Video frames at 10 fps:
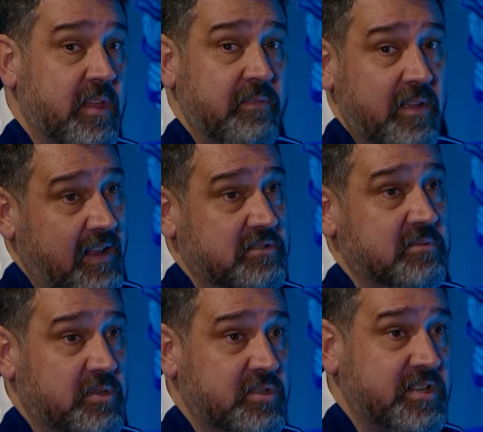They've had
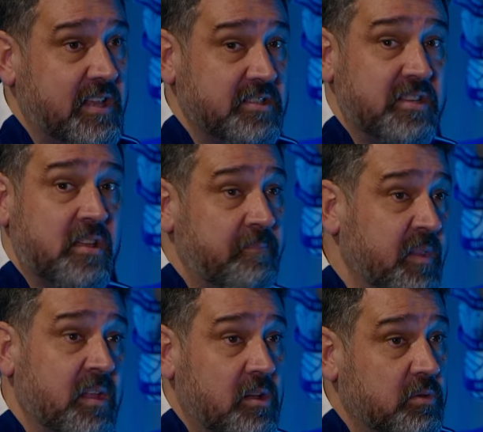some good chances.
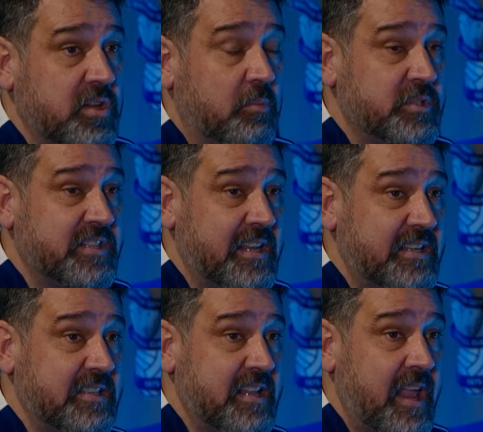Allsop was steady
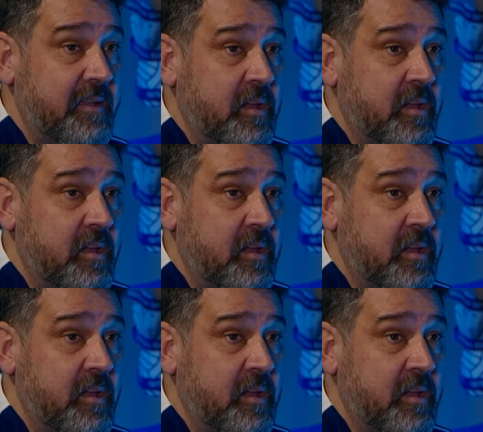today.